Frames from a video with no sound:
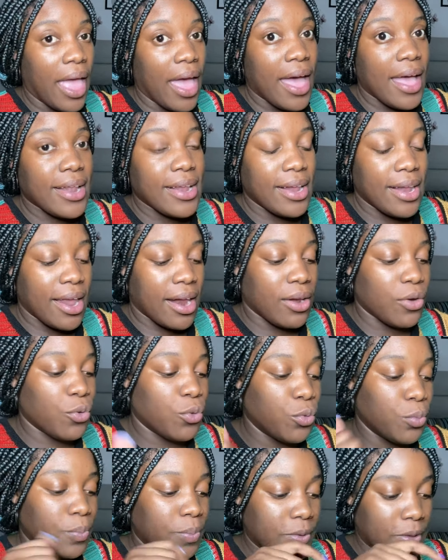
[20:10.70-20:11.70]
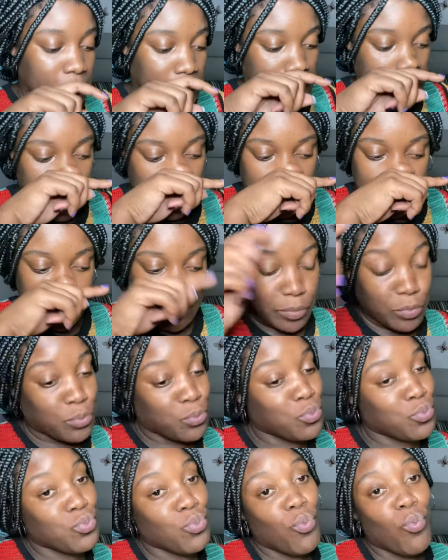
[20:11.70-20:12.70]
And a lot of hoops.
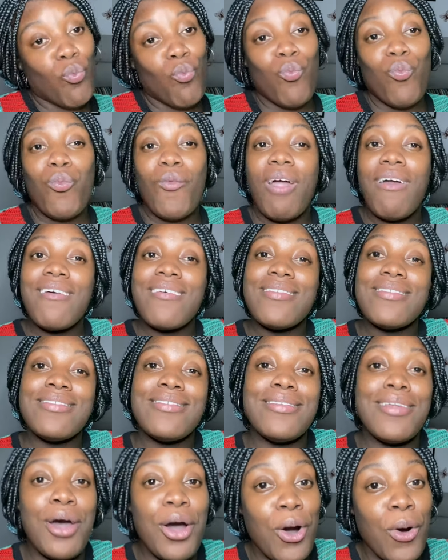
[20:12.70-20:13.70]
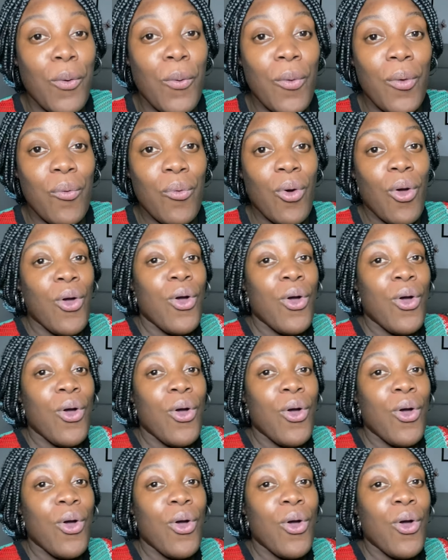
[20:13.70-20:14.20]
No.